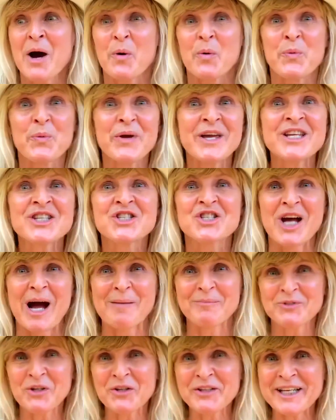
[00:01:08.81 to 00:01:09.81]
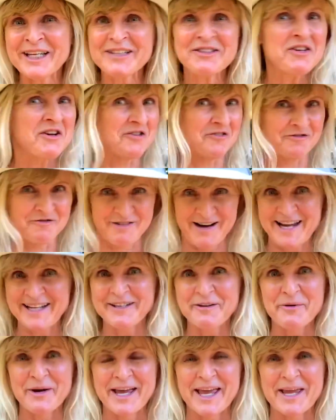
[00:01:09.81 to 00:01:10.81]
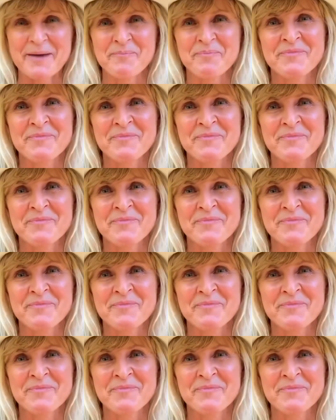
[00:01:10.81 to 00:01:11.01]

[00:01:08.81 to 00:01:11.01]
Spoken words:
we jumped on it right away.